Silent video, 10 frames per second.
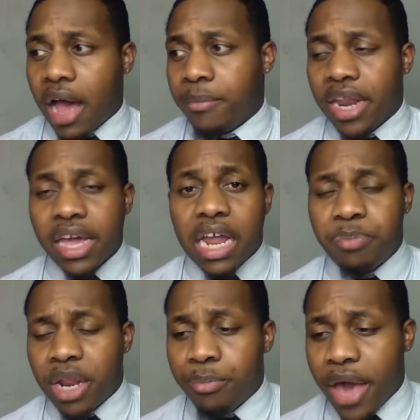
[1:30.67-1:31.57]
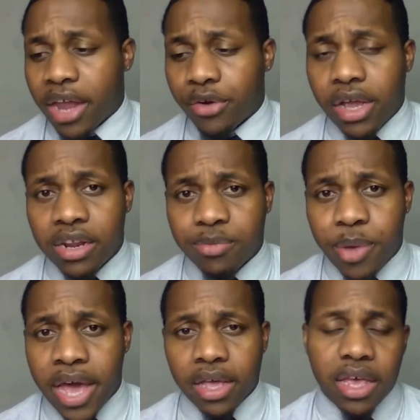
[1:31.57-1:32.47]
I mean, they got to put a battery in his
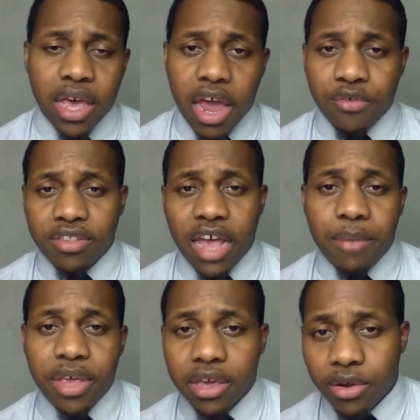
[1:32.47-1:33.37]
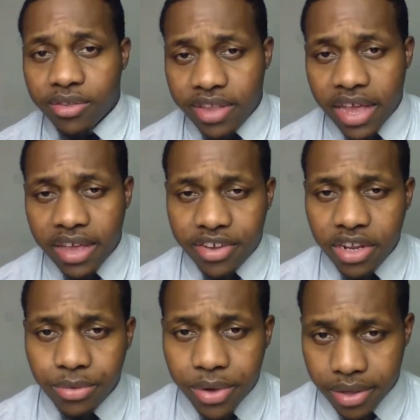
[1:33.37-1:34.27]
back every time he get on stage
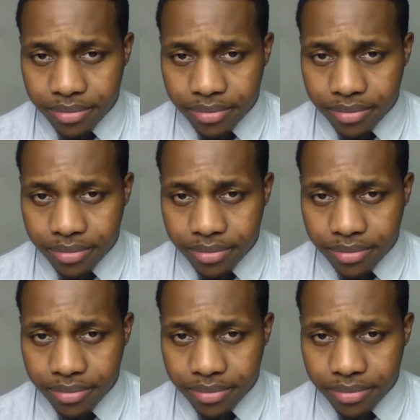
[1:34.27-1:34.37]
anyway.